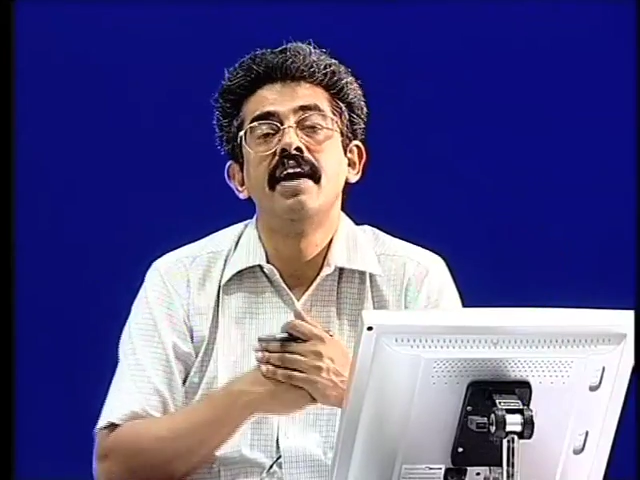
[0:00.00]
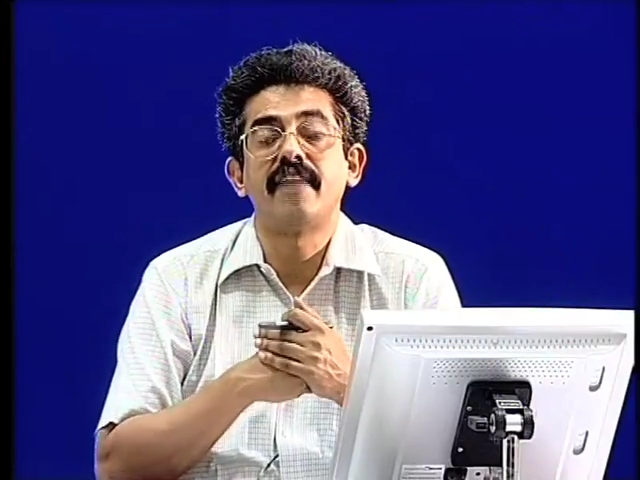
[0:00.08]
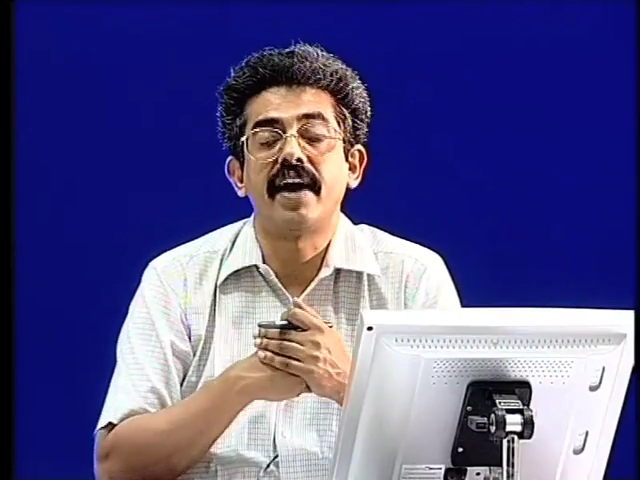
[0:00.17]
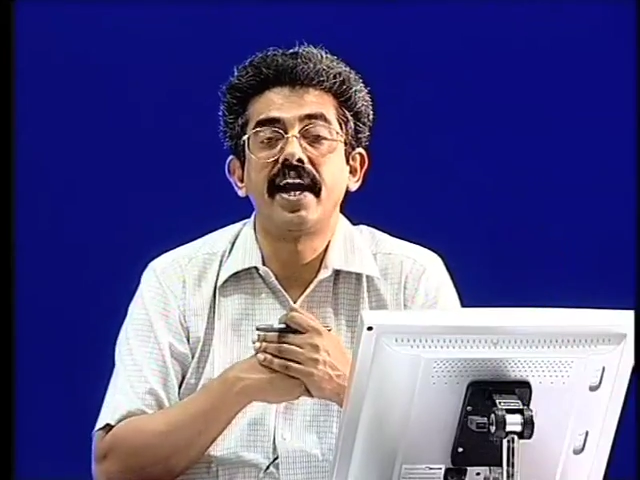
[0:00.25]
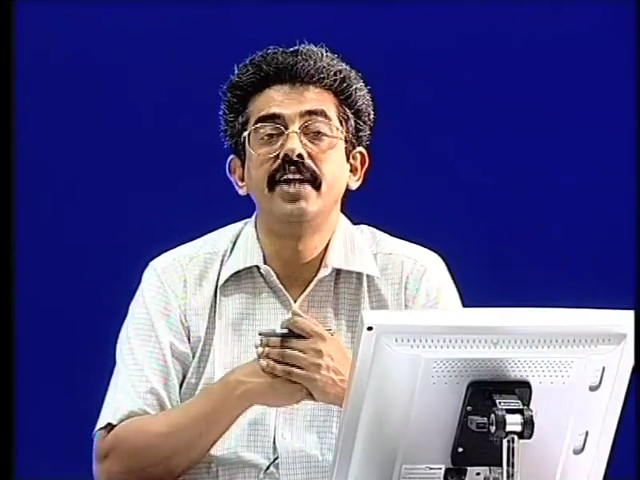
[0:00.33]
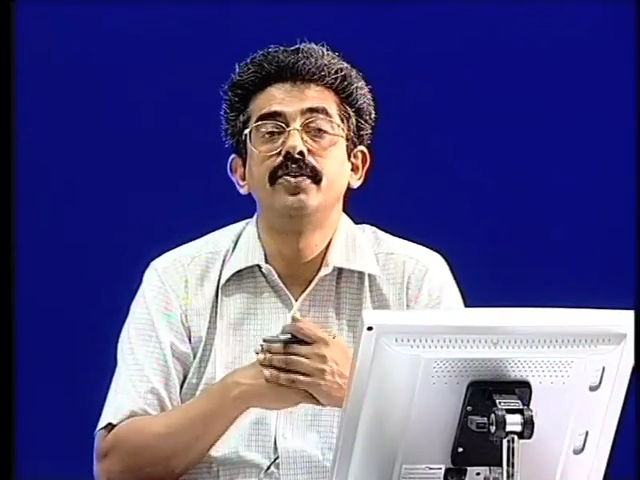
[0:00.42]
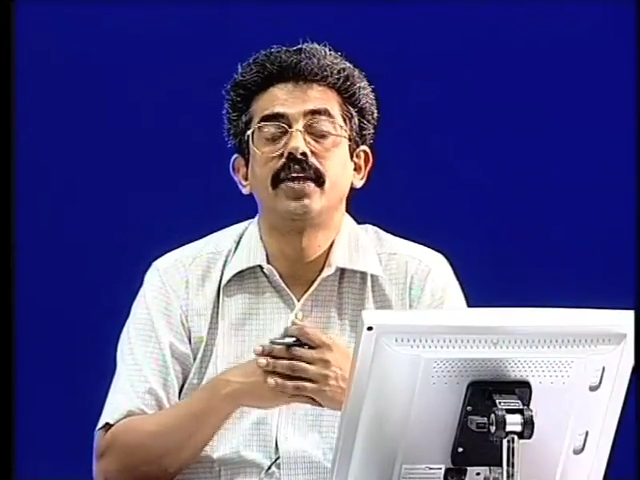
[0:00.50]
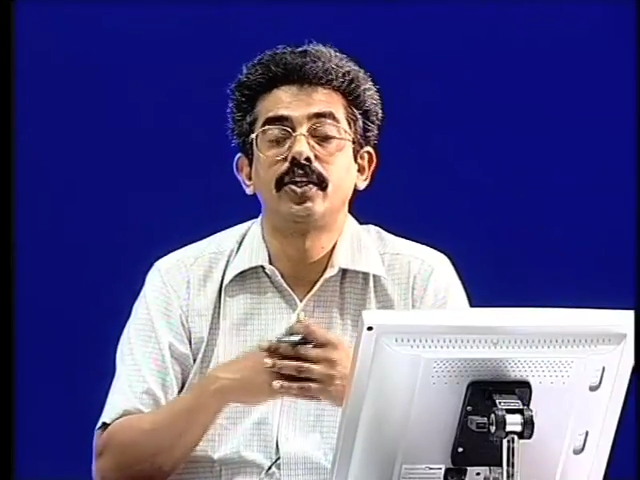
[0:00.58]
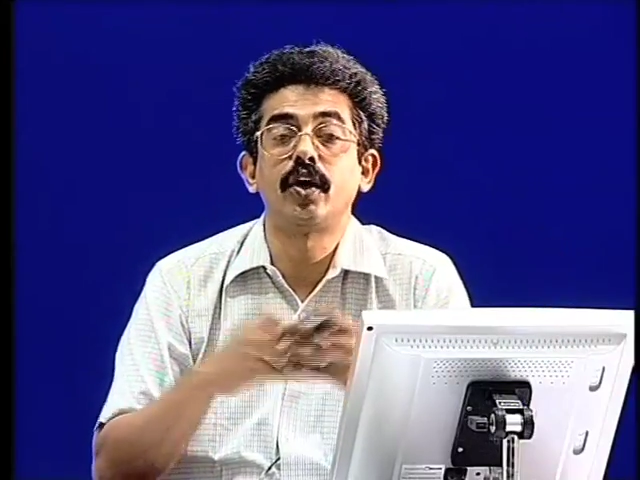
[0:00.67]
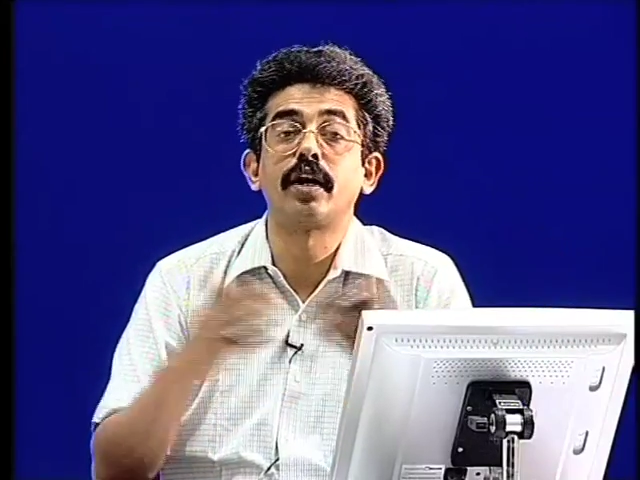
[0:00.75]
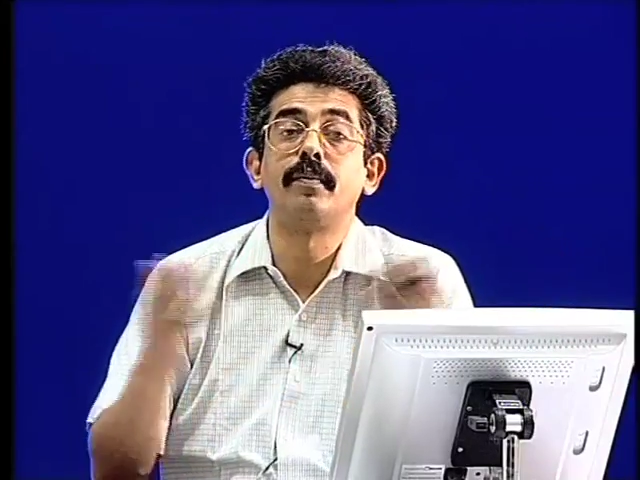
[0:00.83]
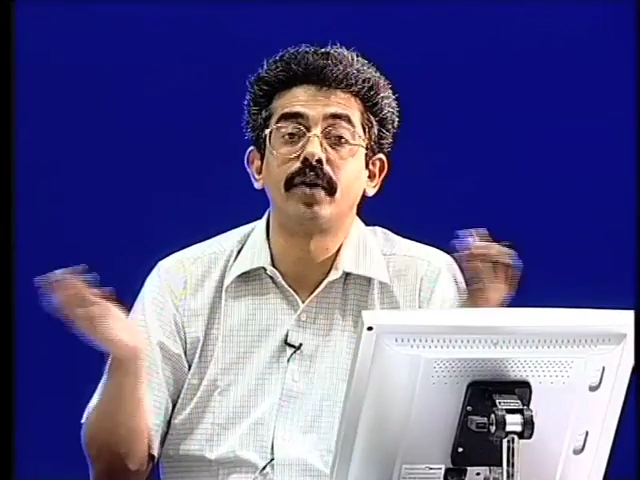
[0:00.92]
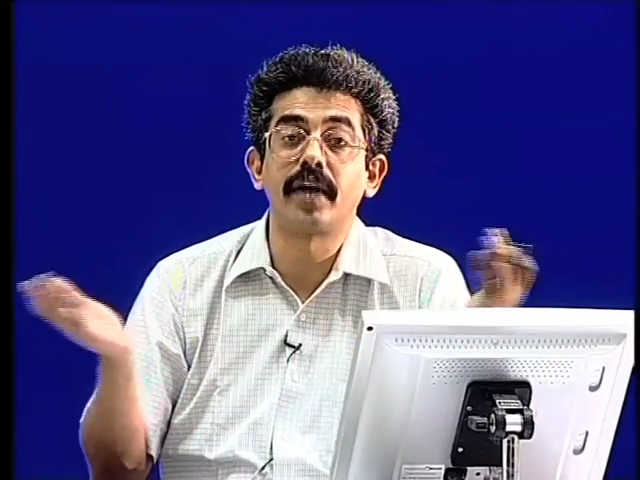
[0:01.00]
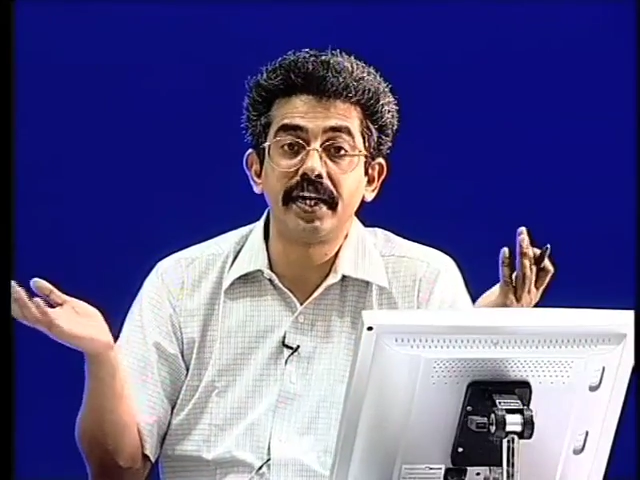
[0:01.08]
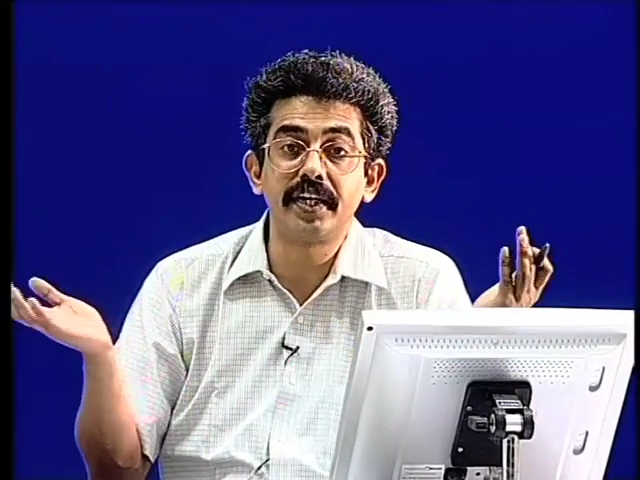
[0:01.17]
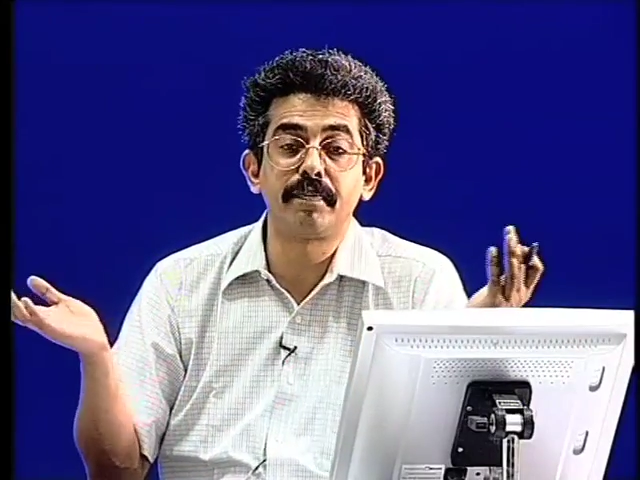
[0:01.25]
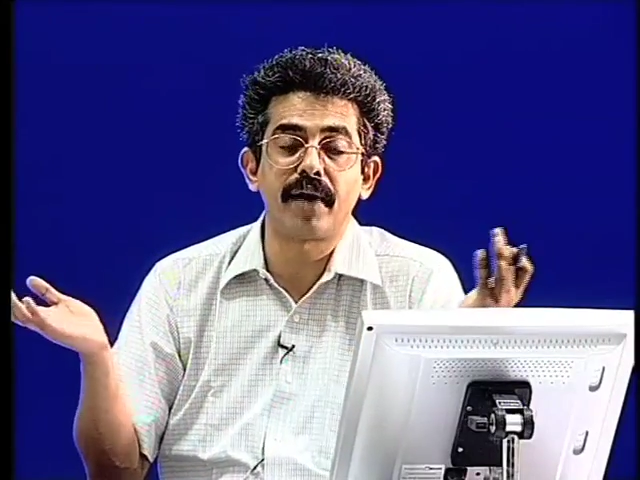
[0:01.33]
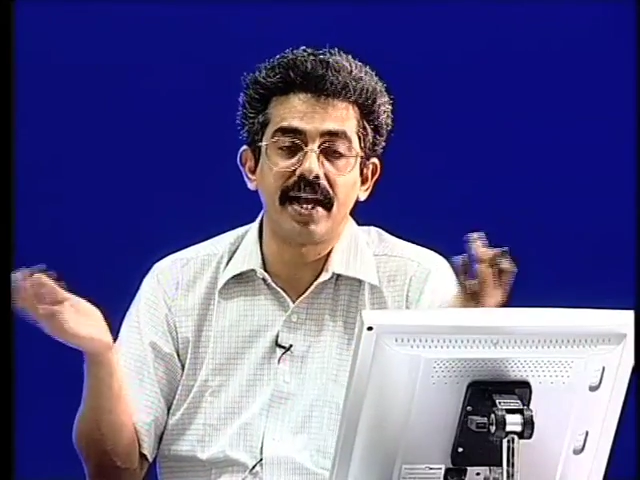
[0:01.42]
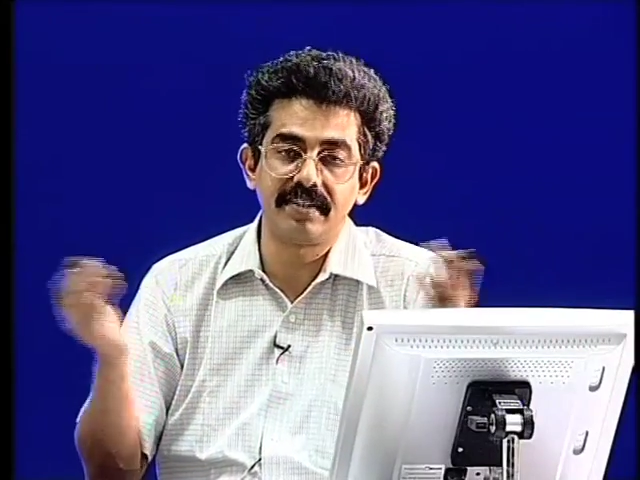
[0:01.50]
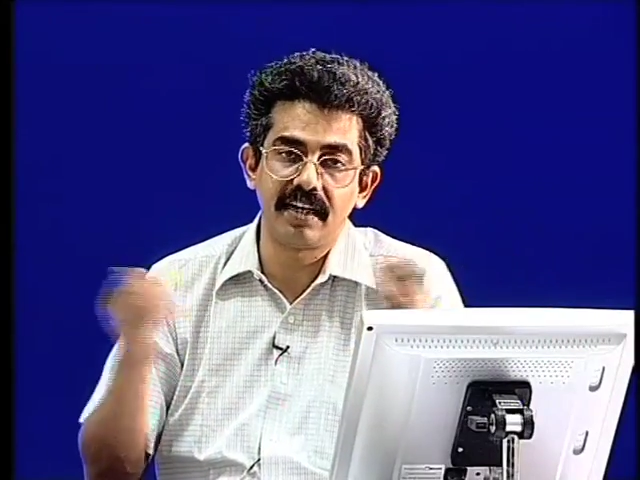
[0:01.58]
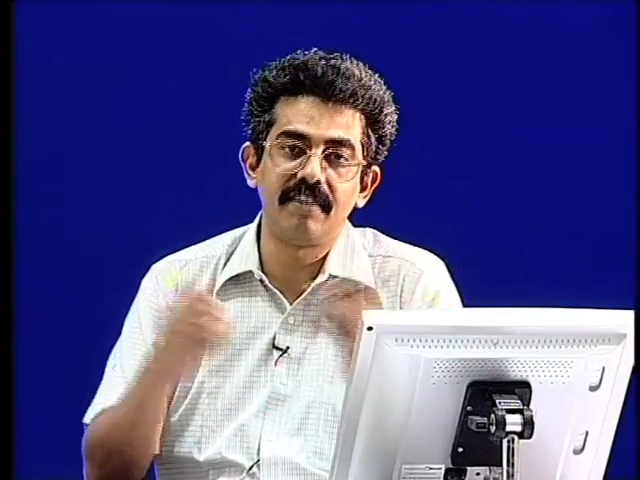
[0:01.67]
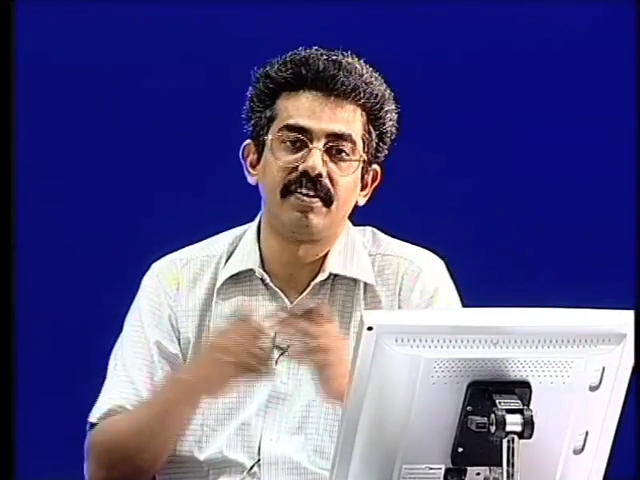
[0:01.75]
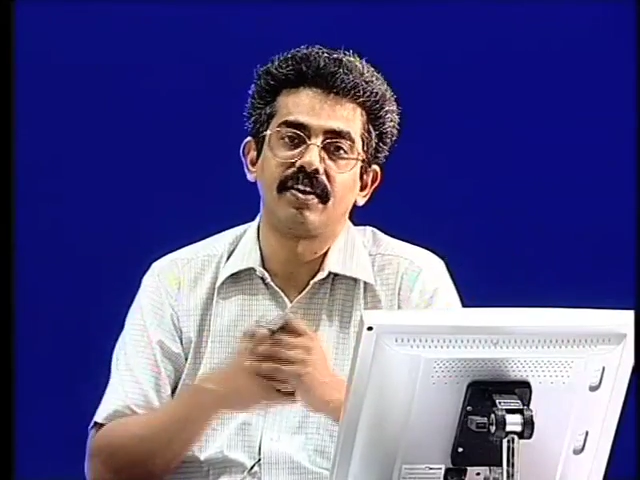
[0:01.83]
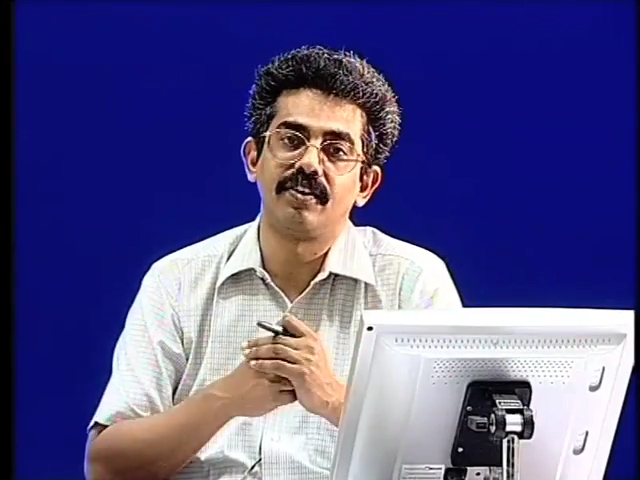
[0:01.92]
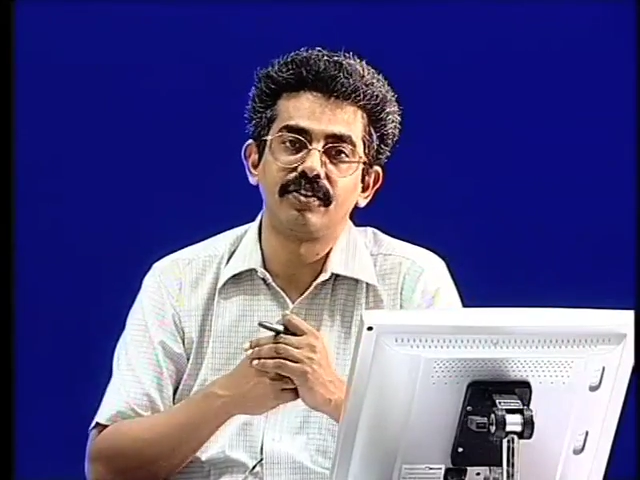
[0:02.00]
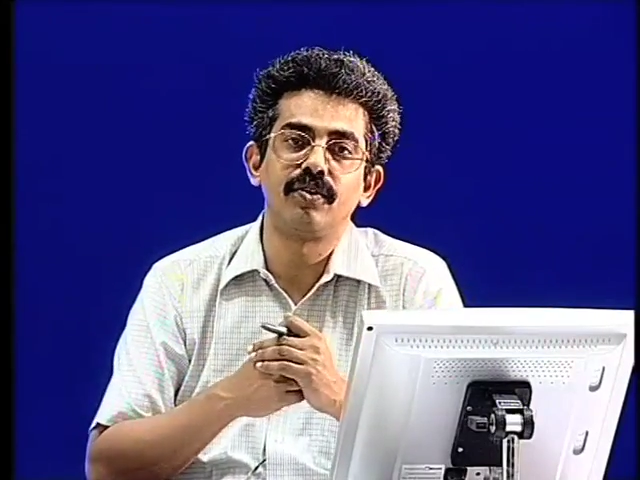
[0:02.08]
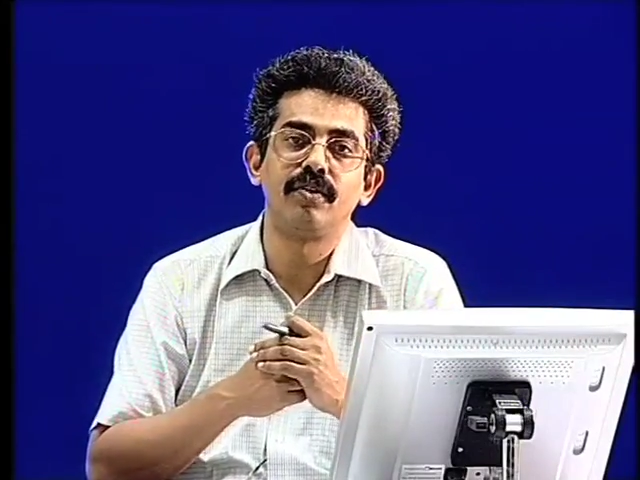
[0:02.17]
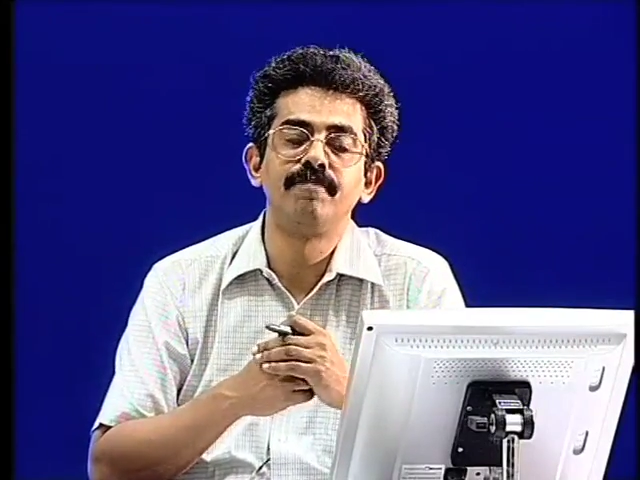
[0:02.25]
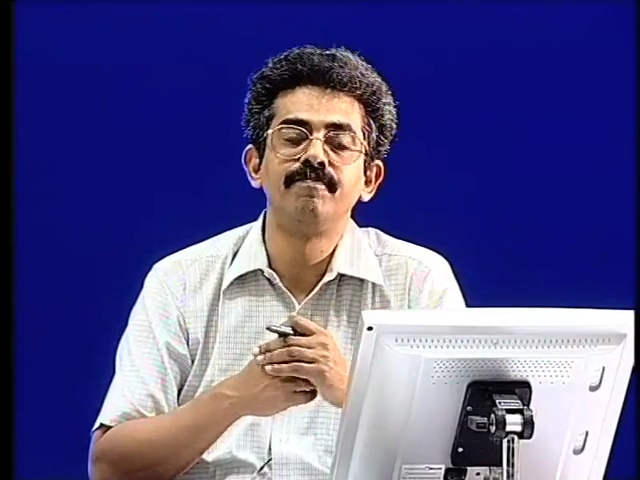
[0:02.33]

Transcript: finally you can talk about enterprise level control.